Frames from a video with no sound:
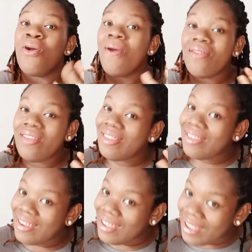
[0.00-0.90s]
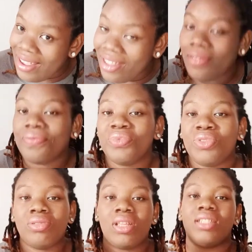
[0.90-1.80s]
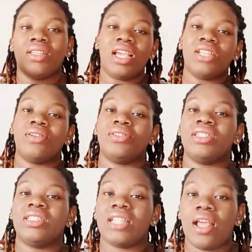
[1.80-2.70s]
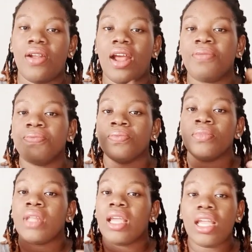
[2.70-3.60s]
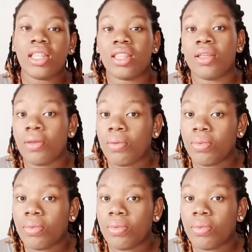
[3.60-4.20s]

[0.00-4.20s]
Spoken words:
2,800 naira in the